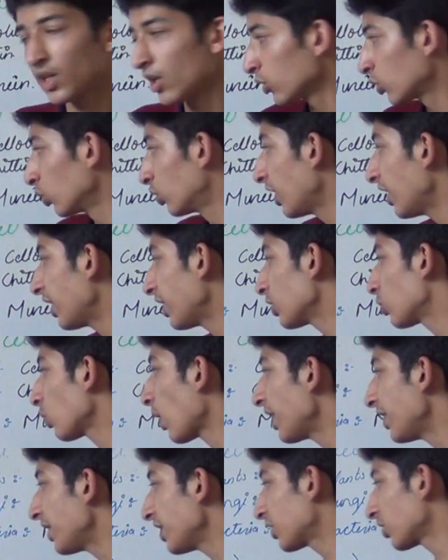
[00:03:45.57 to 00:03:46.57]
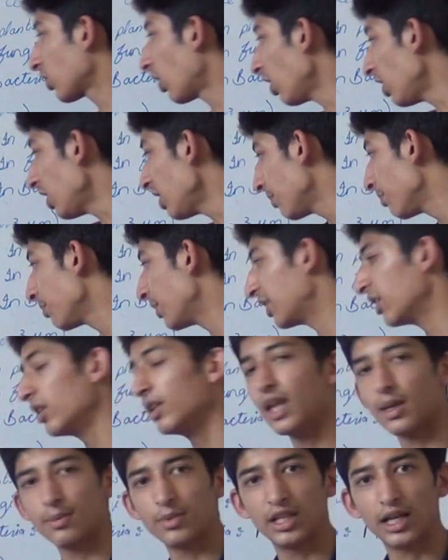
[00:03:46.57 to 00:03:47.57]
So that is why it is called middle
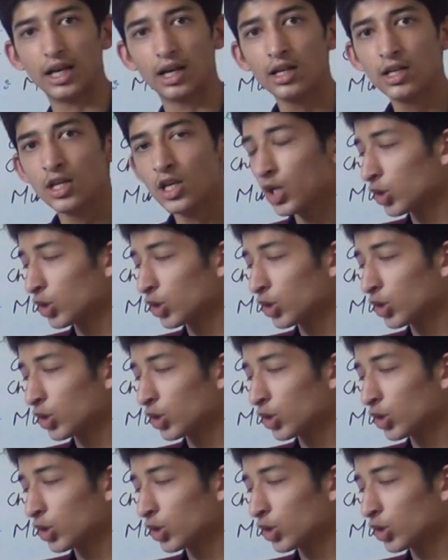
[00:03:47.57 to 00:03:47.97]
lamella.